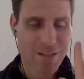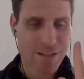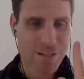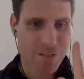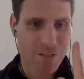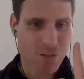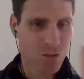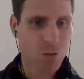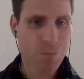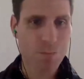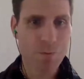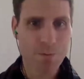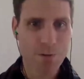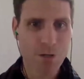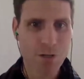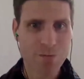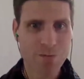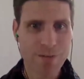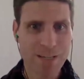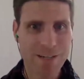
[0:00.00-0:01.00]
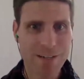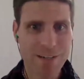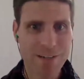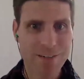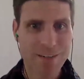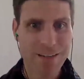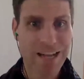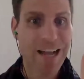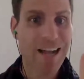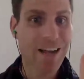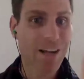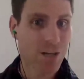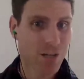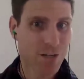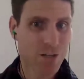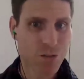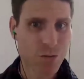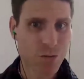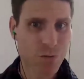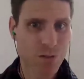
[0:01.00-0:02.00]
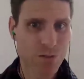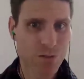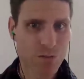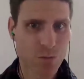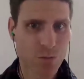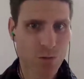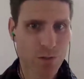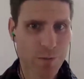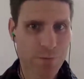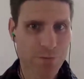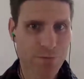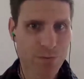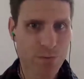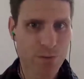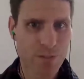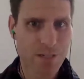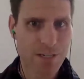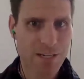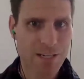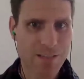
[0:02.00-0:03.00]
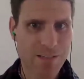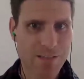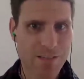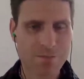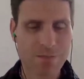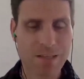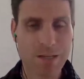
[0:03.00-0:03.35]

super motivated, are going to do all of the work before the class,